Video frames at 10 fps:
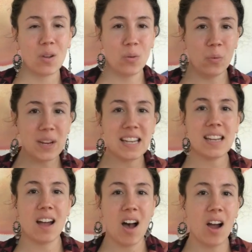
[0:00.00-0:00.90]

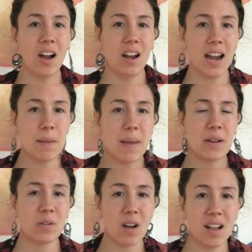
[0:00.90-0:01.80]
we are a
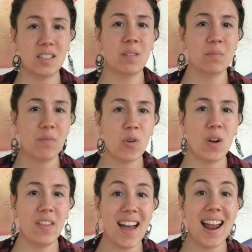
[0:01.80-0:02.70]
microcosm
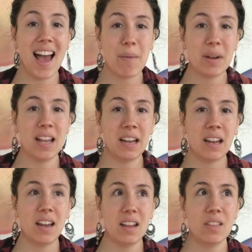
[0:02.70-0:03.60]
for that happening
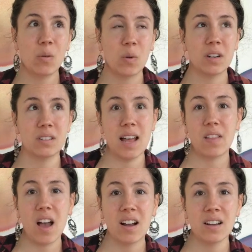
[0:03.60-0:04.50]
in the world at
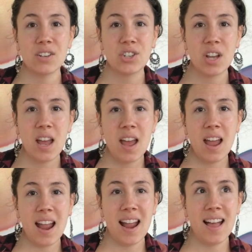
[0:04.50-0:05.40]
large.
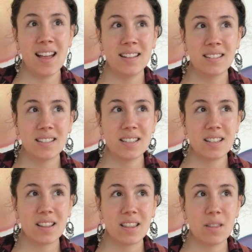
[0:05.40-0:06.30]
And
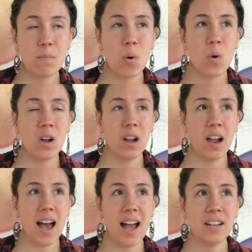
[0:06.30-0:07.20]
the
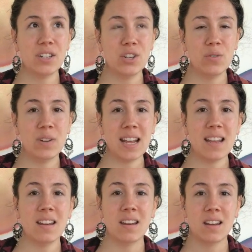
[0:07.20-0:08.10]
more I tune
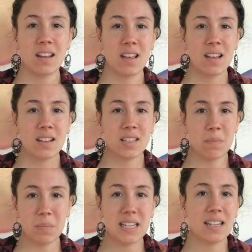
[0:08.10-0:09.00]
in to
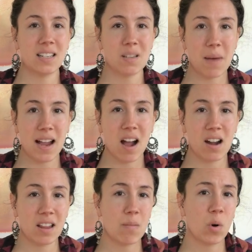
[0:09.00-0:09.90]
me and to my
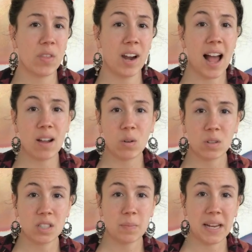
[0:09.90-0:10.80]
heart, and the more that I
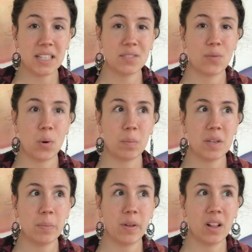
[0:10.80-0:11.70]
hold space for
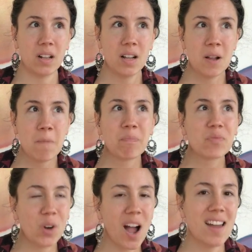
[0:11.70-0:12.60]
people,
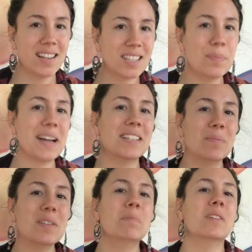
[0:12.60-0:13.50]
for unexpected
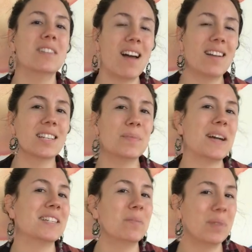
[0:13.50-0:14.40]
people in
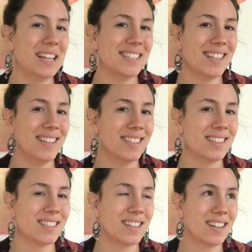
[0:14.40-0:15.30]
unexpected
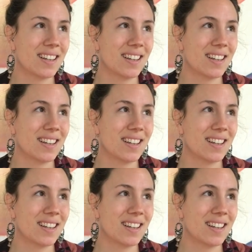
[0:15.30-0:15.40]
places,